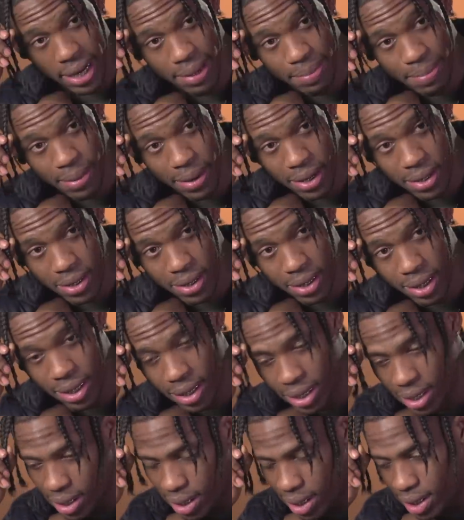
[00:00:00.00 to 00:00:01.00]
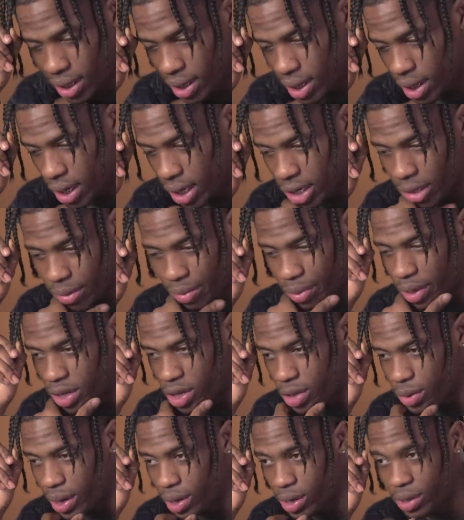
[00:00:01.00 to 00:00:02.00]
in it personally. Because I'm pretty
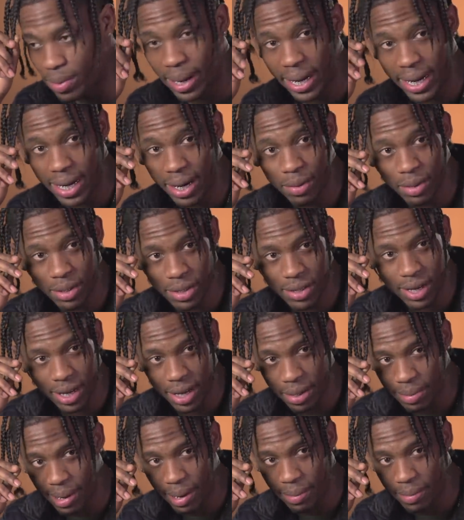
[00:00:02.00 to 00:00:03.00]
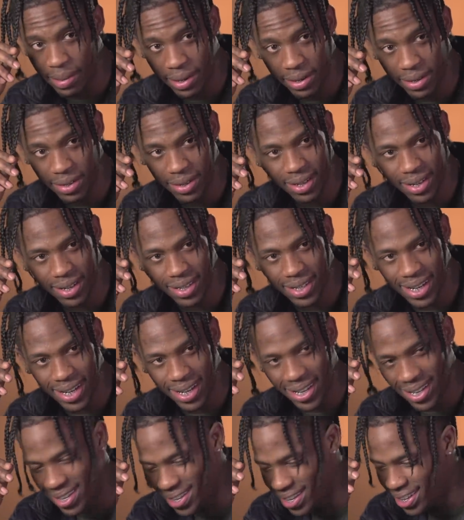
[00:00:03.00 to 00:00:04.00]
sure when they was making it, it wasn't thinking about me, you know what
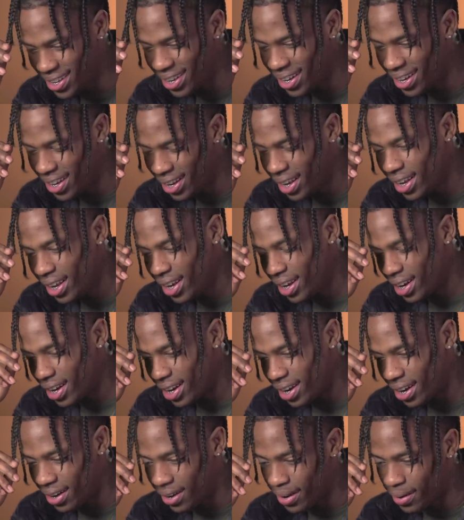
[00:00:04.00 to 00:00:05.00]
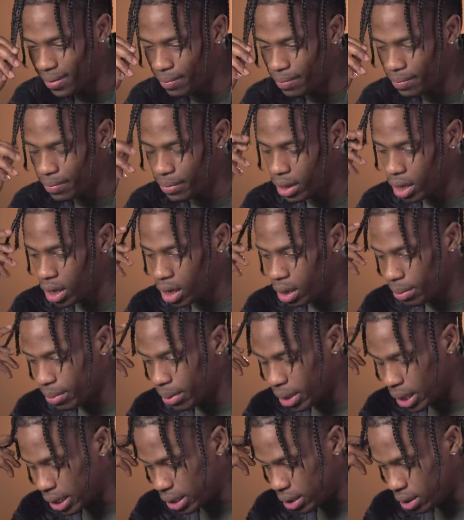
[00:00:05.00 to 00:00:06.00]
I'm saying? Yeah. Um,
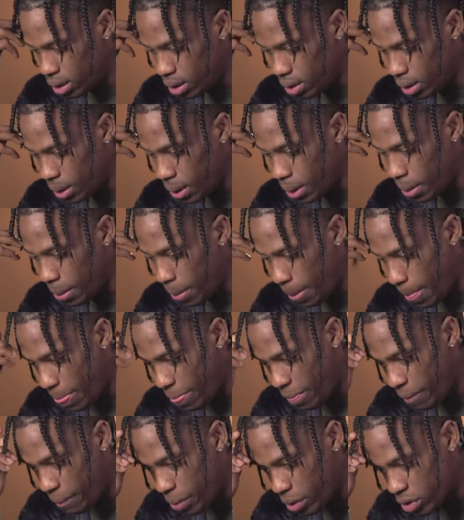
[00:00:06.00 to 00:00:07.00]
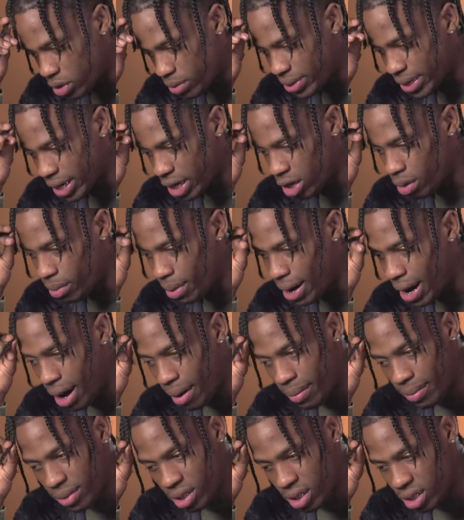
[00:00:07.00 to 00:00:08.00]
but um, the approach I'm taking on my
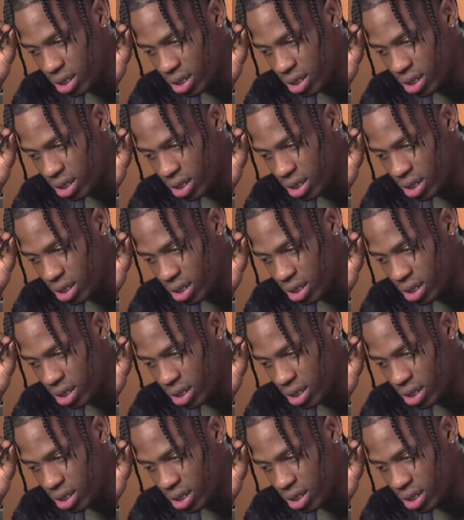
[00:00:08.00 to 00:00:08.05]
album is